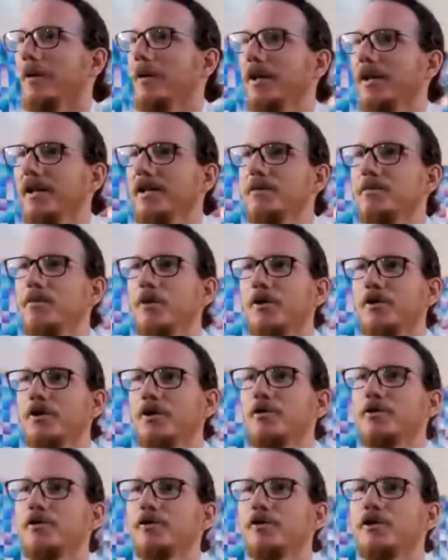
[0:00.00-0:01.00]
Like, he's brought
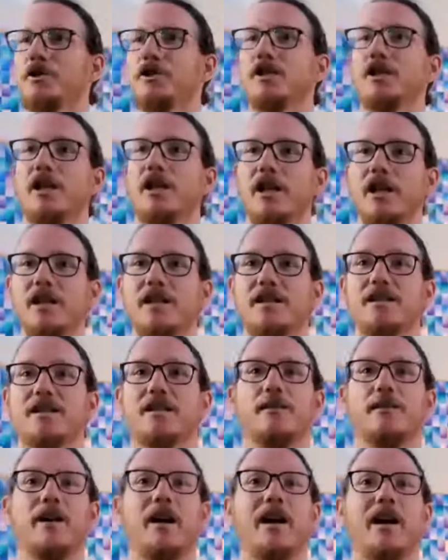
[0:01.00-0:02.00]
two traditional lists,
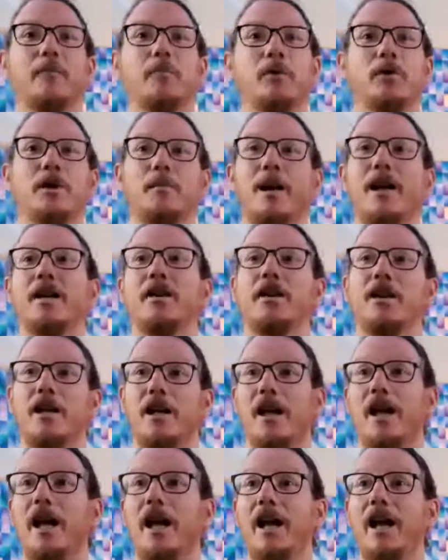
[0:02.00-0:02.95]
the five Buddha mandala